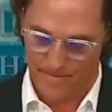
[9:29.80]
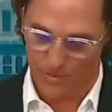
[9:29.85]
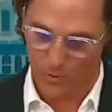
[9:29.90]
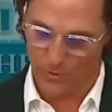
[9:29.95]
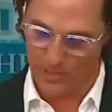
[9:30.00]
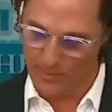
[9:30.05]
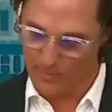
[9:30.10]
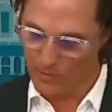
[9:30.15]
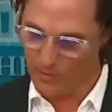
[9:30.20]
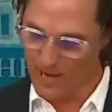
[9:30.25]
The
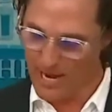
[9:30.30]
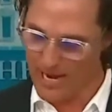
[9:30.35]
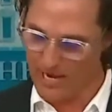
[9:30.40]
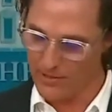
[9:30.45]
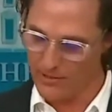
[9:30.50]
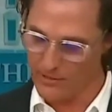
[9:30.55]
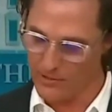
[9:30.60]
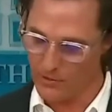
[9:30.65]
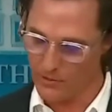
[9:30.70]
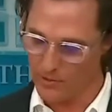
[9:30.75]
week
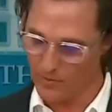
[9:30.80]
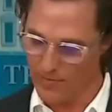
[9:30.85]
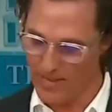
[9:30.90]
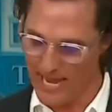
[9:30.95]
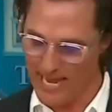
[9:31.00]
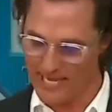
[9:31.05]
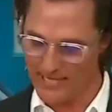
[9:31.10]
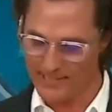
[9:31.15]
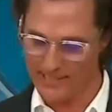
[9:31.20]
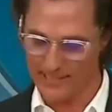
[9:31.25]
prior to her
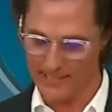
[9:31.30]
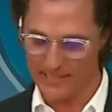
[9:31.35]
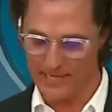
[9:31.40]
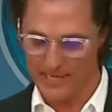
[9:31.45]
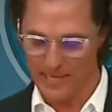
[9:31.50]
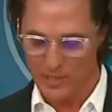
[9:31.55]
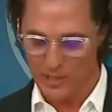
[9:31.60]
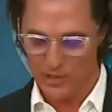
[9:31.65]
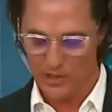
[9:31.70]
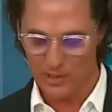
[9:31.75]
passing,
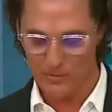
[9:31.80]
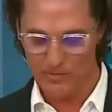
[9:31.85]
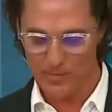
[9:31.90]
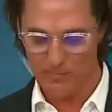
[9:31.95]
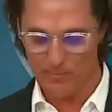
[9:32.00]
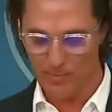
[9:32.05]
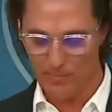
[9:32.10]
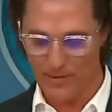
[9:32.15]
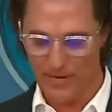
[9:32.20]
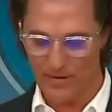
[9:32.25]
she'd
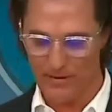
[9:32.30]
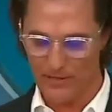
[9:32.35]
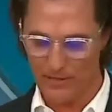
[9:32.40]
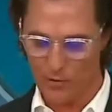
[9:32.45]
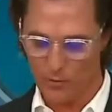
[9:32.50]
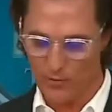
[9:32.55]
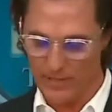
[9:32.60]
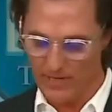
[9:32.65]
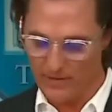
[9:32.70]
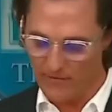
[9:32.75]
been preparing
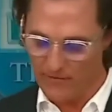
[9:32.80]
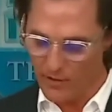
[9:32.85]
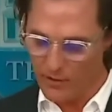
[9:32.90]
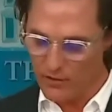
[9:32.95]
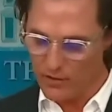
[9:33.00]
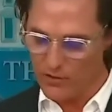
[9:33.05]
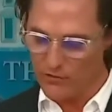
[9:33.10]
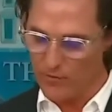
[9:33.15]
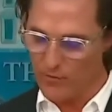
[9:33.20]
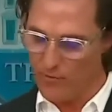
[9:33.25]
to read a
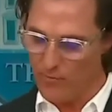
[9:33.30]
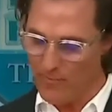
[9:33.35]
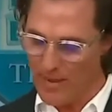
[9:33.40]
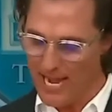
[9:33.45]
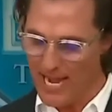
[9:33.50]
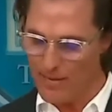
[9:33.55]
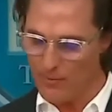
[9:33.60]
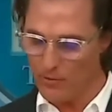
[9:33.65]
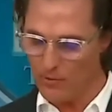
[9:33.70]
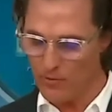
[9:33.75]
verse from the
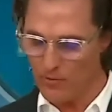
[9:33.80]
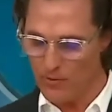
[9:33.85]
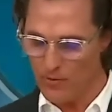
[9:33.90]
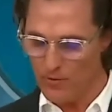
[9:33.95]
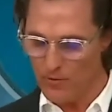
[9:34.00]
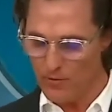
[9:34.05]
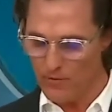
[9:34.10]
Bible